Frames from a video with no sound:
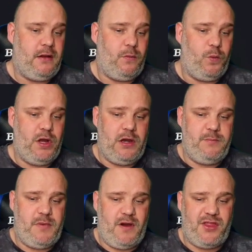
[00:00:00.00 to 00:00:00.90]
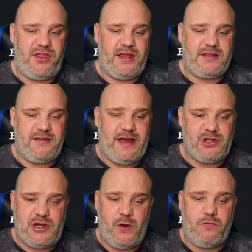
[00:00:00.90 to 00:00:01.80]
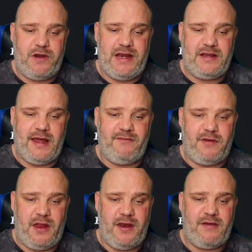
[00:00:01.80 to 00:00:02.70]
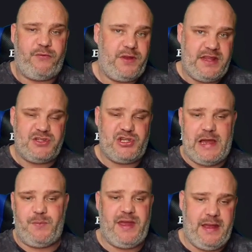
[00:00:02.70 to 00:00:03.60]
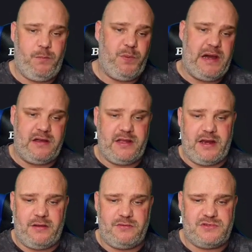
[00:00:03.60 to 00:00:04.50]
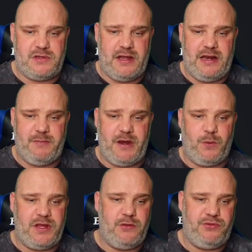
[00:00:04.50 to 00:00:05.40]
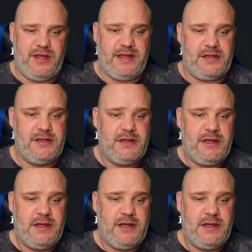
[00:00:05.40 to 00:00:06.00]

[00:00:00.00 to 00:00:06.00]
Whirlem, I think they've actually not really done enough with this chap here, but you know, let me know what you think.